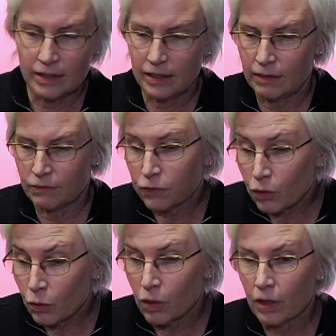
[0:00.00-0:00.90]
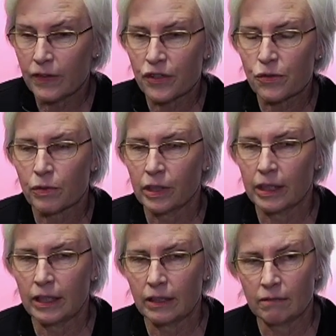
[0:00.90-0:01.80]
the floor this
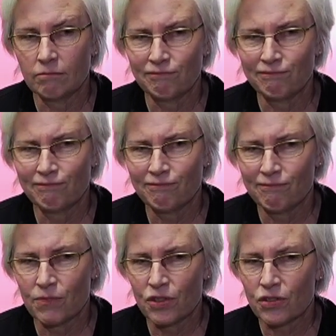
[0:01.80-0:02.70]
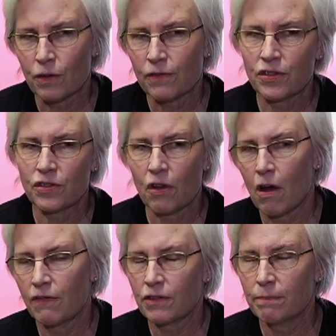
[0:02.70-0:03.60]
really sort of
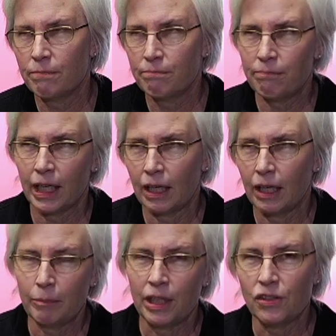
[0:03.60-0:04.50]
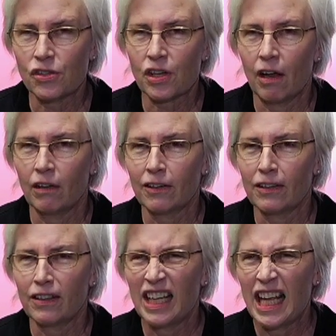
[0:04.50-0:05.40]
soft pinky peach
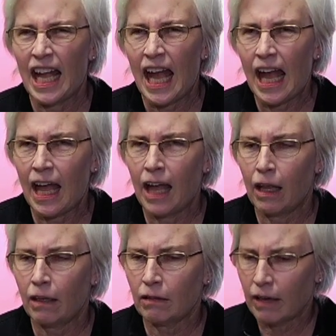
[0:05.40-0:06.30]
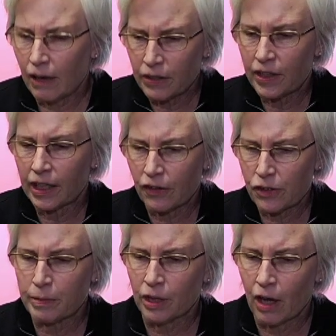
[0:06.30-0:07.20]
color, and everything
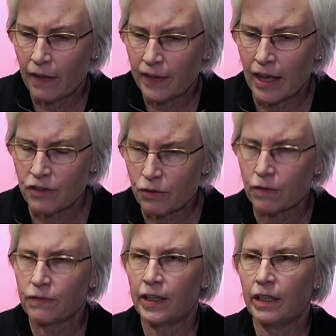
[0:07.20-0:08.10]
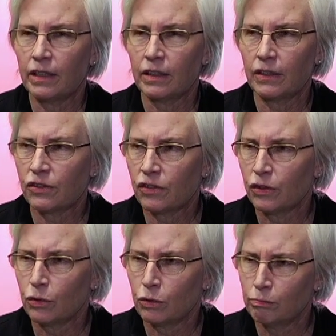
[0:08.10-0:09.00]
else beyond that sort of faded
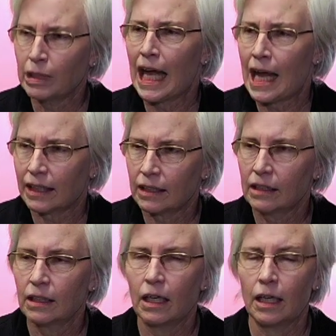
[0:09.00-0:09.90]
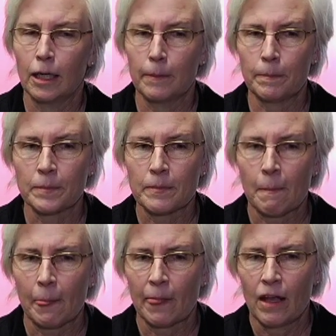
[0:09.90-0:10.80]
into black.
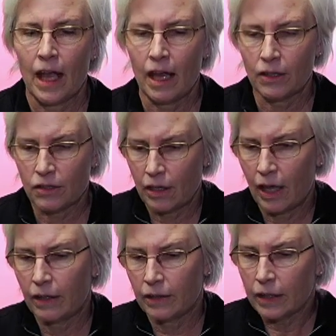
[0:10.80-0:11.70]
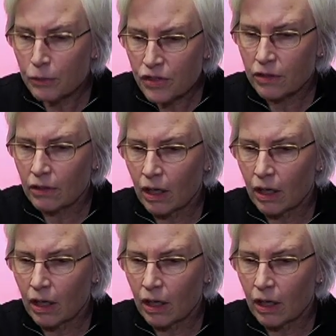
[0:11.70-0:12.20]
And it was